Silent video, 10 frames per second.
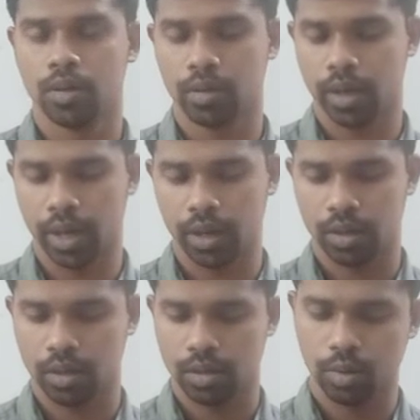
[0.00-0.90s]

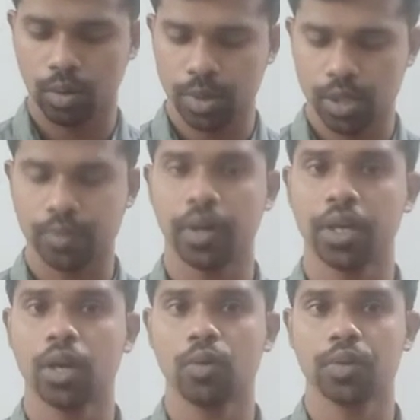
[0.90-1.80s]
Okay, you will be just
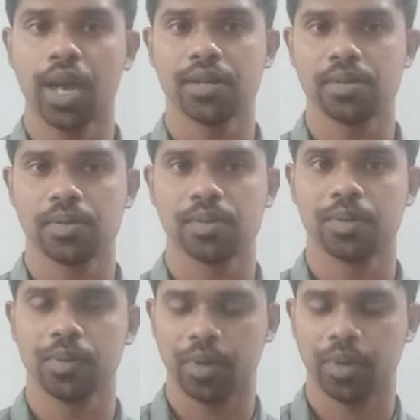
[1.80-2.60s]
finding out the answers.